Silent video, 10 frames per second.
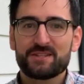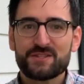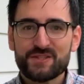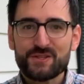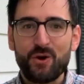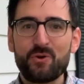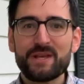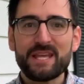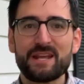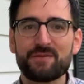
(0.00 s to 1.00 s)
Soak
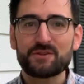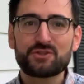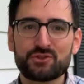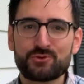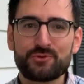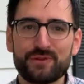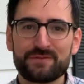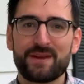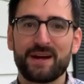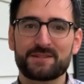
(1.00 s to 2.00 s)
in the truth
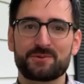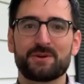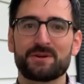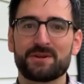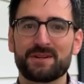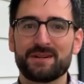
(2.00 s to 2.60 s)
of God's word.